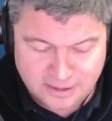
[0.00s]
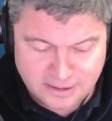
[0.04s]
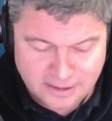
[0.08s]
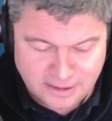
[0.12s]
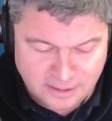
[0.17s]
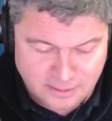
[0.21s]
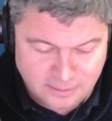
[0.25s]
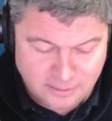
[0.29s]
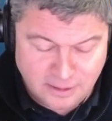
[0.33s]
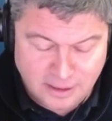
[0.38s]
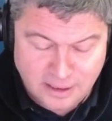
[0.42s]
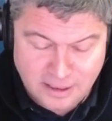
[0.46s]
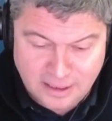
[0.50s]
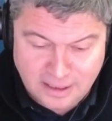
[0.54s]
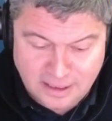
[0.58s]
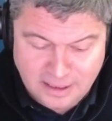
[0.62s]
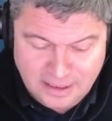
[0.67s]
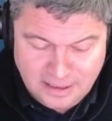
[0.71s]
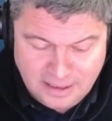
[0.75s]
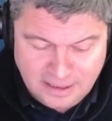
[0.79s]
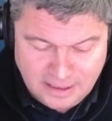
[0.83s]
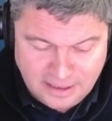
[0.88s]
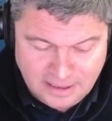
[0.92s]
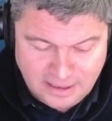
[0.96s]
So,
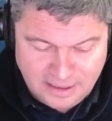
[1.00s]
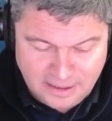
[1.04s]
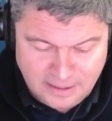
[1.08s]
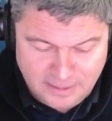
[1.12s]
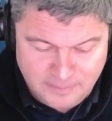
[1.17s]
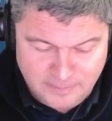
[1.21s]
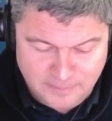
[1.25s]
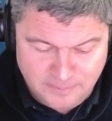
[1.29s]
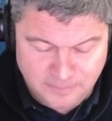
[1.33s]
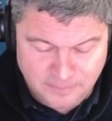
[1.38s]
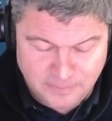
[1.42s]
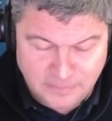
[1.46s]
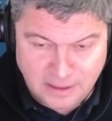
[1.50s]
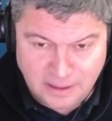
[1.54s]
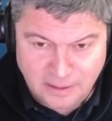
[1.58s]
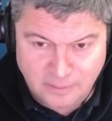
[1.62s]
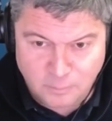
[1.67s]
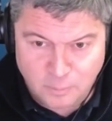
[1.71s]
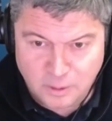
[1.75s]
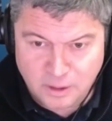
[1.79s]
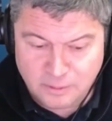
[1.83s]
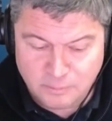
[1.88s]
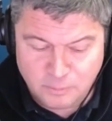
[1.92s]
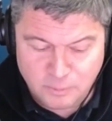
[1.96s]

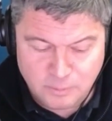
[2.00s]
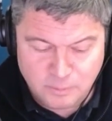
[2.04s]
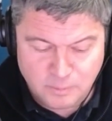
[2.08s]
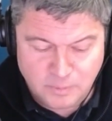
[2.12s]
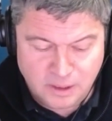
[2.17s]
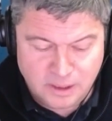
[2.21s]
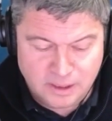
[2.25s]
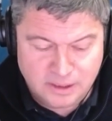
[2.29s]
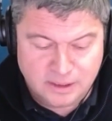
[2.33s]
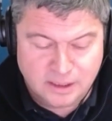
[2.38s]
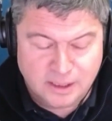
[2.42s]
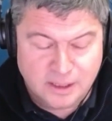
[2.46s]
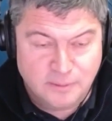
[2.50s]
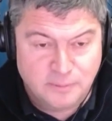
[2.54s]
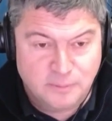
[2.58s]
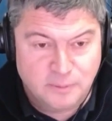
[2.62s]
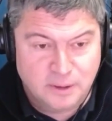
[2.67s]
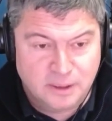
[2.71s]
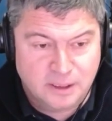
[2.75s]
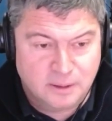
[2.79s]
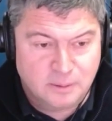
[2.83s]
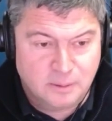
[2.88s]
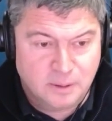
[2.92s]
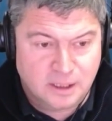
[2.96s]
what I wouldn't mind
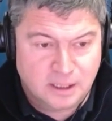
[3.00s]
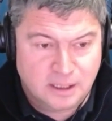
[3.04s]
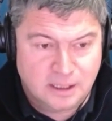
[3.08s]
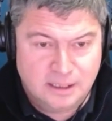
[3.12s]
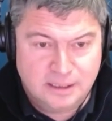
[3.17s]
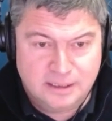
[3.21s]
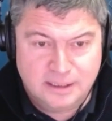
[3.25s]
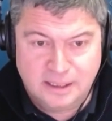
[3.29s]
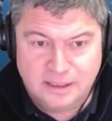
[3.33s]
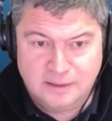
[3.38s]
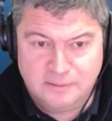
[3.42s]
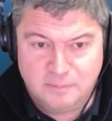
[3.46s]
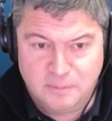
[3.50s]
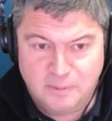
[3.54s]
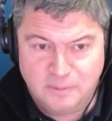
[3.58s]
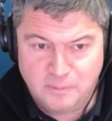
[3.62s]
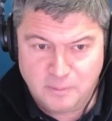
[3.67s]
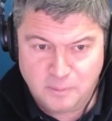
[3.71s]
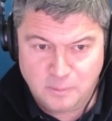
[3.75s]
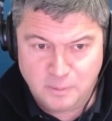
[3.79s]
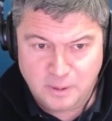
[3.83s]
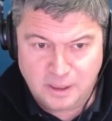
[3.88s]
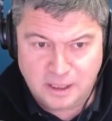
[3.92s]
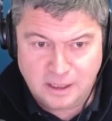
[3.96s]
covering quickly, Dave,
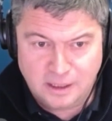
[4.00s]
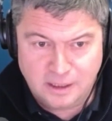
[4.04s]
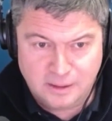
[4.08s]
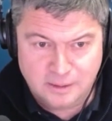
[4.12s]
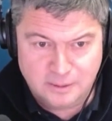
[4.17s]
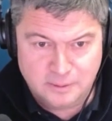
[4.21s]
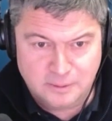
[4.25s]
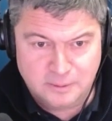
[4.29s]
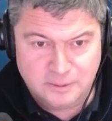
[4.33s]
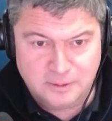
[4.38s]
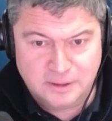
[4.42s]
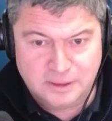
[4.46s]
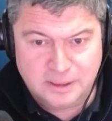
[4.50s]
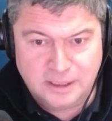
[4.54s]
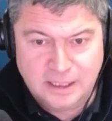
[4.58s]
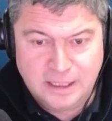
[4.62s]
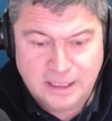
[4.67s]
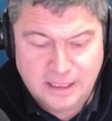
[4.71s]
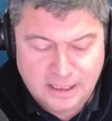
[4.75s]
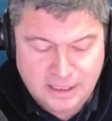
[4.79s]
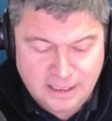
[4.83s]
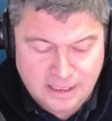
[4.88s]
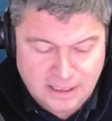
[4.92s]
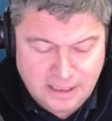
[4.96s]
before we close,
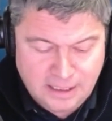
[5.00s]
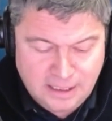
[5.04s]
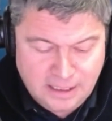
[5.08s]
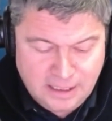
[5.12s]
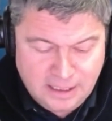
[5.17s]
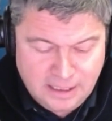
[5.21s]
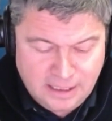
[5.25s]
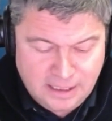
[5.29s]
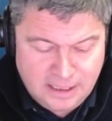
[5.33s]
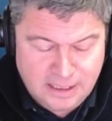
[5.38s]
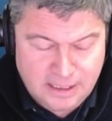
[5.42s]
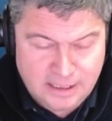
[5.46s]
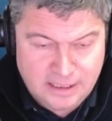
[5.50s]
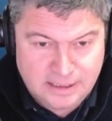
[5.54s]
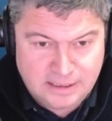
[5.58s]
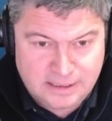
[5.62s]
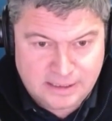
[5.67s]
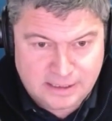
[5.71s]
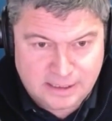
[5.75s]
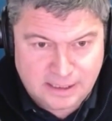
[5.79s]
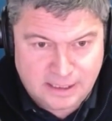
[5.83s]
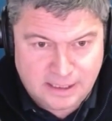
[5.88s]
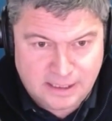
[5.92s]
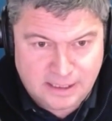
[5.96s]

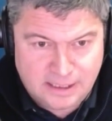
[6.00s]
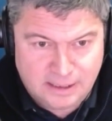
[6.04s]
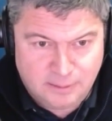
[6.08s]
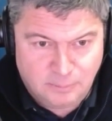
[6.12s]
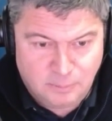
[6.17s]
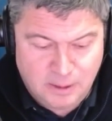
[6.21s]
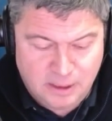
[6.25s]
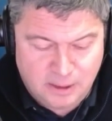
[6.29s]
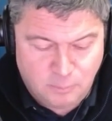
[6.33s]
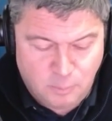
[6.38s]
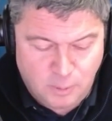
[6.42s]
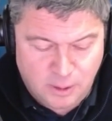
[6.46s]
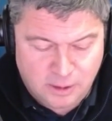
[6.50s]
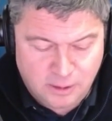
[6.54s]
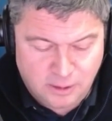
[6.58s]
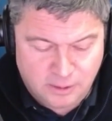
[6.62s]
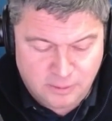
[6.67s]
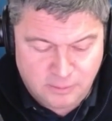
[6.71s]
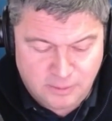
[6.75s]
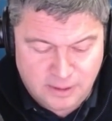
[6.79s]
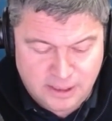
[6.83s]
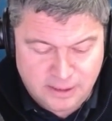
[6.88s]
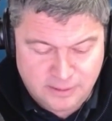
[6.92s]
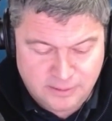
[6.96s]
is we
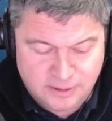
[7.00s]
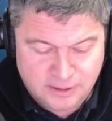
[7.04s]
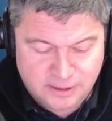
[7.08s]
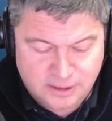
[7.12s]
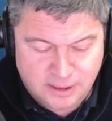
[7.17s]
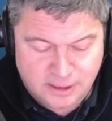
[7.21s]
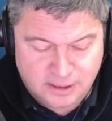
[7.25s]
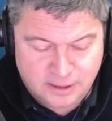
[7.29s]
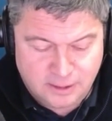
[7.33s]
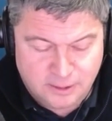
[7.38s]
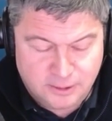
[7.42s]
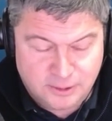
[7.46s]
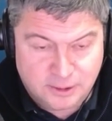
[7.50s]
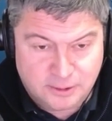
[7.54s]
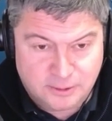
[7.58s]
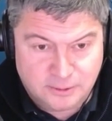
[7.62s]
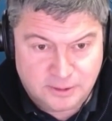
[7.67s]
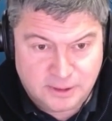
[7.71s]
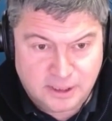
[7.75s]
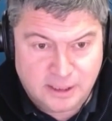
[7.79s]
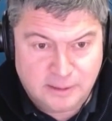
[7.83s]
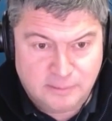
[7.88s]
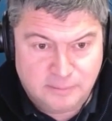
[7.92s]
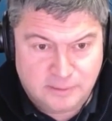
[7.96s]
got around psychological
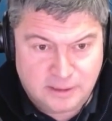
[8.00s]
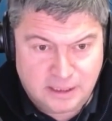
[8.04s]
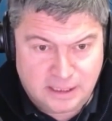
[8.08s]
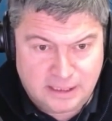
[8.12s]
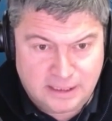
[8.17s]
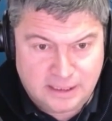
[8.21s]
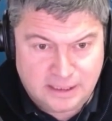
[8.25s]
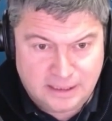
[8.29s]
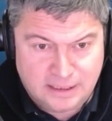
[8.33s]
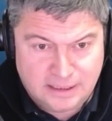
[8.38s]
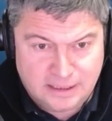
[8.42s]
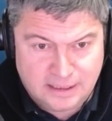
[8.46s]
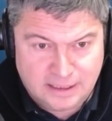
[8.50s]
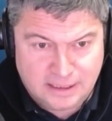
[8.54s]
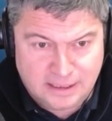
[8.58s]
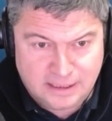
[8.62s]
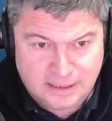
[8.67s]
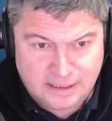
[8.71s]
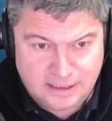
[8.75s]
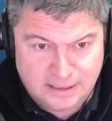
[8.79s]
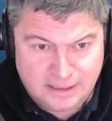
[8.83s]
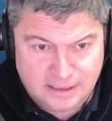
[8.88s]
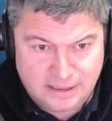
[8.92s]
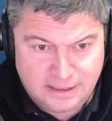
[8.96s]
safety
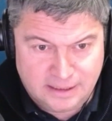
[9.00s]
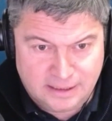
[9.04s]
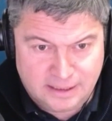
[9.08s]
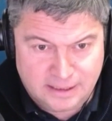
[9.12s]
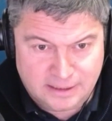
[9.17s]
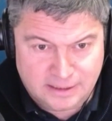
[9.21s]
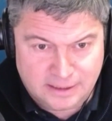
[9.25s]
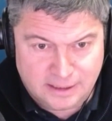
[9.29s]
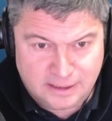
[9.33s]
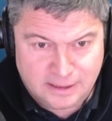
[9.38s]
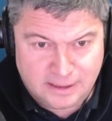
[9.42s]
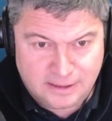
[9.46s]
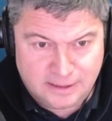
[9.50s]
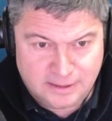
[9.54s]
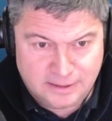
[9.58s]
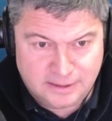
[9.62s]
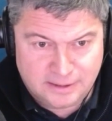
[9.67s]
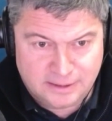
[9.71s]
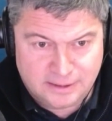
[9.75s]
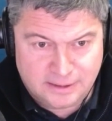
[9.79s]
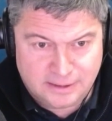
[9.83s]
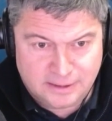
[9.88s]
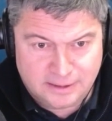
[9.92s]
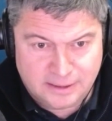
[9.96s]
at the
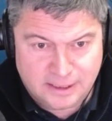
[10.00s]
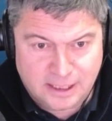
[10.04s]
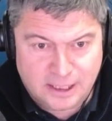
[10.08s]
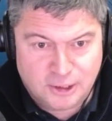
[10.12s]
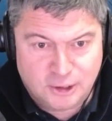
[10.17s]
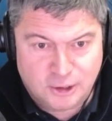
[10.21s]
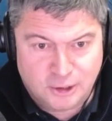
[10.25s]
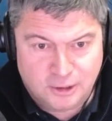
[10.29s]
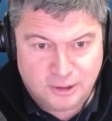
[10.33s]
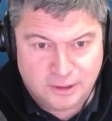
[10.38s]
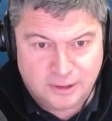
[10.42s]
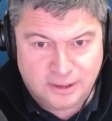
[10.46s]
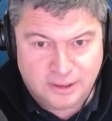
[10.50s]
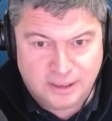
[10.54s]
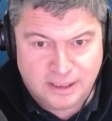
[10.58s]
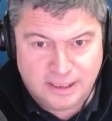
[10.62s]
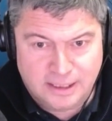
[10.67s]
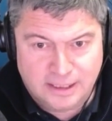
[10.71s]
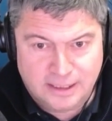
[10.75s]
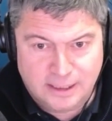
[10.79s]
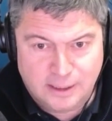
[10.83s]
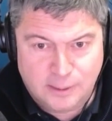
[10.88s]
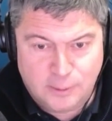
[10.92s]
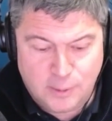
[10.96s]
last session,
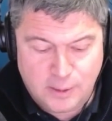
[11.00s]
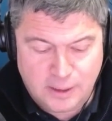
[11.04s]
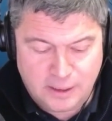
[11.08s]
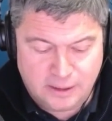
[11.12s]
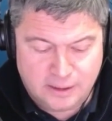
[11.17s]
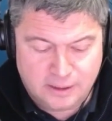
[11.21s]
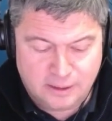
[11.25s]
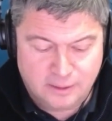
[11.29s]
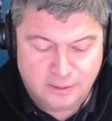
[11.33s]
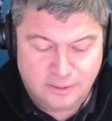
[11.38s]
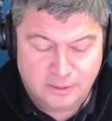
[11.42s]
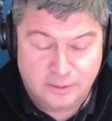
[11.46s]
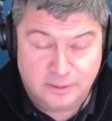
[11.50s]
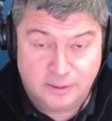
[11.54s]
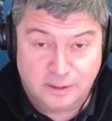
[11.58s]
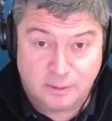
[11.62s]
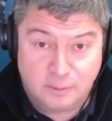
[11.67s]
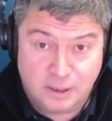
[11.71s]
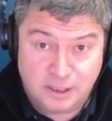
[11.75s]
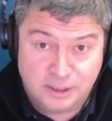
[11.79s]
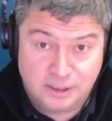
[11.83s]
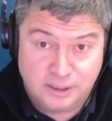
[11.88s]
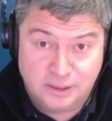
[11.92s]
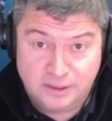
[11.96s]
and I think a lot of the
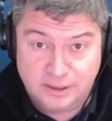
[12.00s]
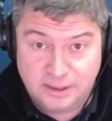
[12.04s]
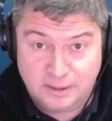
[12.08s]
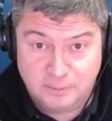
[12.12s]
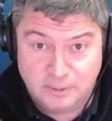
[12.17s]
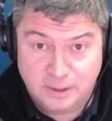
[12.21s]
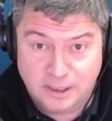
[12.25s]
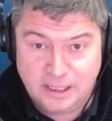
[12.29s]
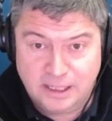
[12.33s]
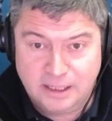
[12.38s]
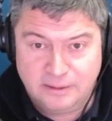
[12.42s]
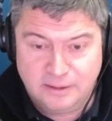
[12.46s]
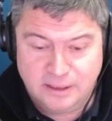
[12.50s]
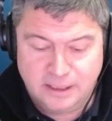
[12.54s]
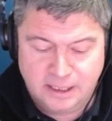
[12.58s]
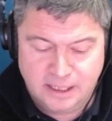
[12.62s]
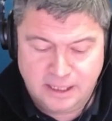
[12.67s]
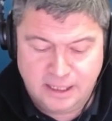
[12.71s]
questions that we're hearing